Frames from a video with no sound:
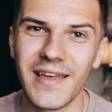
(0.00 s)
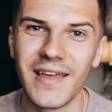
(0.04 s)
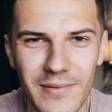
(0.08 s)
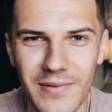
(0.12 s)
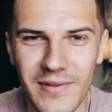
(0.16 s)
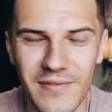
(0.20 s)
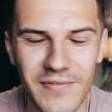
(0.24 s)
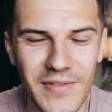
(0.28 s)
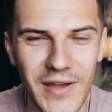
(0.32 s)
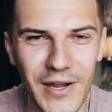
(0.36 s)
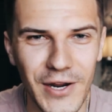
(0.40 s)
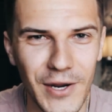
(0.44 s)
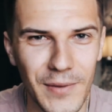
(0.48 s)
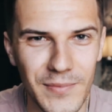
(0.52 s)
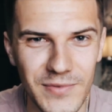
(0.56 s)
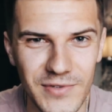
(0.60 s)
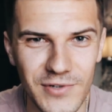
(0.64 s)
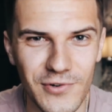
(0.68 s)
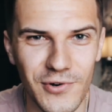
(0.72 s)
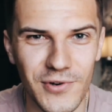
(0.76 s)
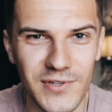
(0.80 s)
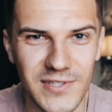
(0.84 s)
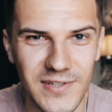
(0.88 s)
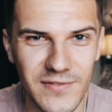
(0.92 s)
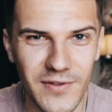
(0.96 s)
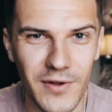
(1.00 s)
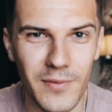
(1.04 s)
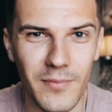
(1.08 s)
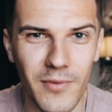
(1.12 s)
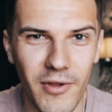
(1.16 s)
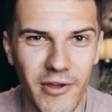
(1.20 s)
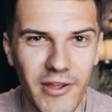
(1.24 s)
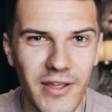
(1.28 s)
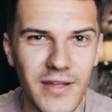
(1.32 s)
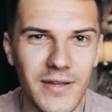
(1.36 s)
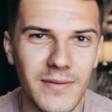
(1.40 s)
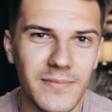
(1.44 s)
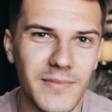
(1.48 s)
If that comes across, if I'm
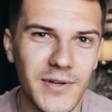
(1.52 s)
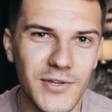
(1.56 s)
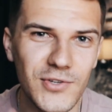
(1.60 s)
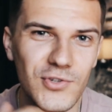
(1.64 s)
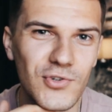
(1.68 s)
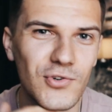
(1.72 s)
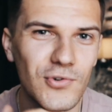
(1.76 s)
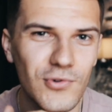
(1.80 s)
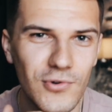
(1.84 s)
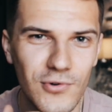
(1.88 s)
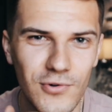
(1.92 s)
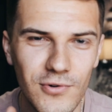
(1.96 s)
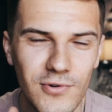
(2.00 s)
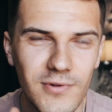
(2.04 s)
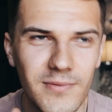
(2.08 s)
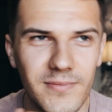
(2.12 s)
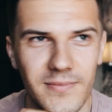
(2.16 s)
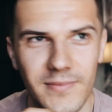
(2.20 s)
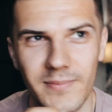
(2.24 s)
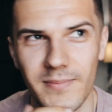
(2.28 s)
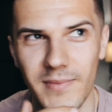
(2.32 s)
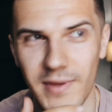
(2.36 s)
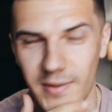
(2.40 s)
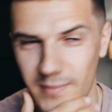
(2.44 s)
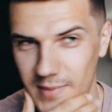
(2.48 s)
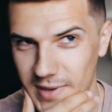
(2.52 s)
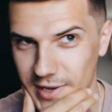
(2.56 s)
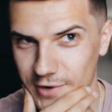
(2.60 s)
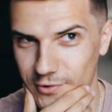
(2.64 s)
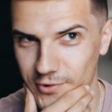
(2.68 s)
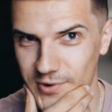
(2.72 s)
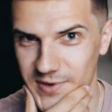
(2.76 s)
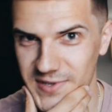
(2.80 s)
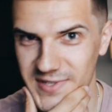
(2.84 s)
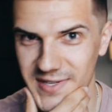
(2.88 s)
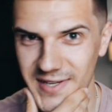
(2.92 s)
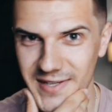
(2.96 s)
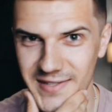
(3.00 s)
like, my jaw, Mieke
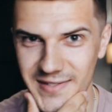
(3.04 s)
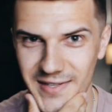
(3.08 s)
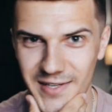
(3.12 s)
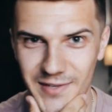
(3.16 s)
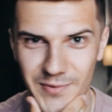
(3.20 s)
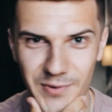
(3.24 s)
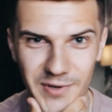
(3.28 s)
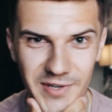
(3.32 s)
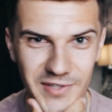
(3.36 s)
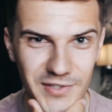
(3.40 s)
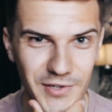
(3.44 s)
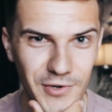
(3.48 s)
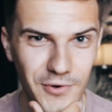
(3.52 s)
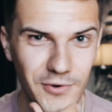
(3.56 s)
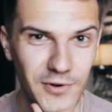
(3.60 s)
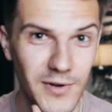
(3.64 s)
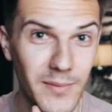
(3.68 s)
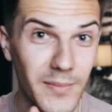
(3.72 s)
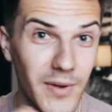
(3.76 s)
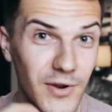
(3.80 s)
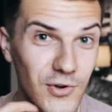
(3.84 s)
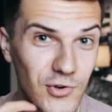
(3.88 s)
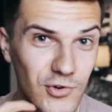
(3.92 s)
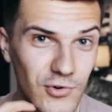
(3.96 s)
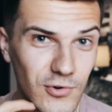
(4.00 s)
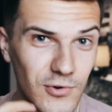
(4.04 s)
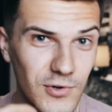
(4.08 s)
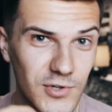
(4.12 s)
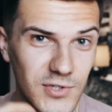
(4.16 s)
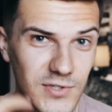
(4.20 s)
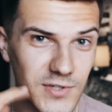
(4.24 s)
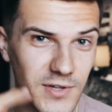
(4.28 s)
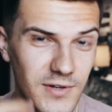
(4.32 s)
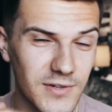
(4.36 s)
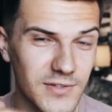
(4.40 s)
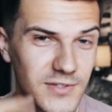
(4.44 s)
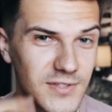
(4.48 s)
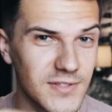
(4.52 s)
always says this when it's cold, like my jaw
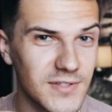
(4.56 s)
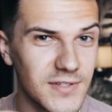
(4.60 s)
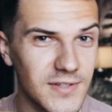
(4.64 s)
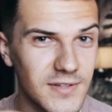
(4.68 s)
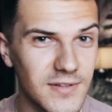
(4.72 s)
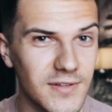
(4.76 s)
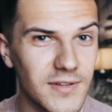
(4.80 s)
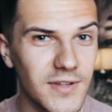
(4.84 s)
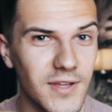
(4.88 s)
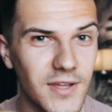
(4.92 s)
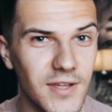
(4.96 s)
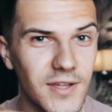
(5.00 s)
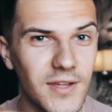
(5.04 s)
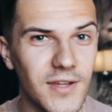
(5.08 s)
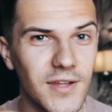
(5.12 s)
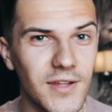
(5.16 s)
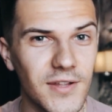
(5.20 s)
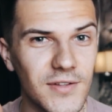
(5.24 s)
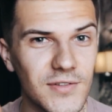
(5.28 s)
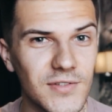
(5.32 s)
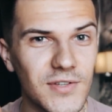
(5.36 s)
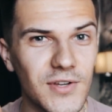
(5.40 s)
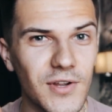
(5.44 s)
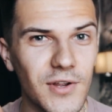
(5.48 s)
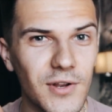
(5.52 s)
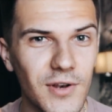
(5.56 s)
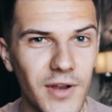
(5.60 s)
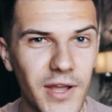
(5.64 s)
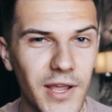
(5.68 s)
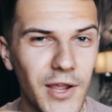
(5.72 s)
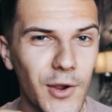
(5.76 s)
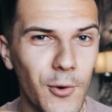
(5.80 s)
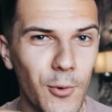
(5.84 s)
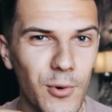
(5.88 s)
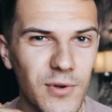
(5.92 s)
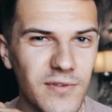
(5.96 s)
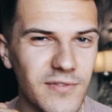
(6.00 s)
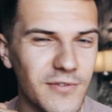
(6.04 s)
starts to like
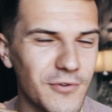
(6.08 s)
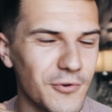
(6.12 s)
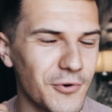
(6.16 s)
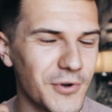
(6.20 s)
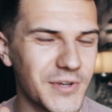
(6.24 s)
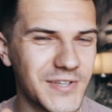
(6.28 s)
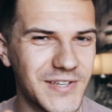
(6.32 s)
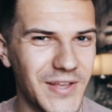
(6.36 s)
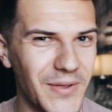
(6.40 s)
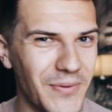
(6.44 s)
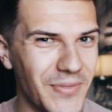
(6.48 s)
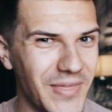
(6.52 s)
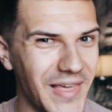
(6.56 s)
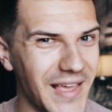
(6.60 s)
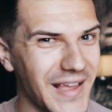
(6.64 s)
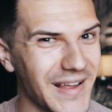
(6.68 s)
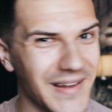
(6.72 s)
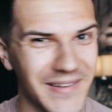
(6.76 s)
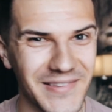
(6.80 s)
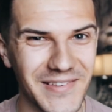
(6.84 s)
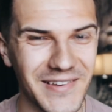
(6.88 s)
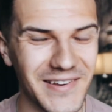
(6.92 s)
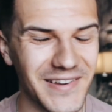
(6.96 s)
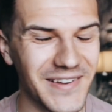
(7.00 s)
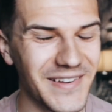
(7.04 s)
quiver or something, I don't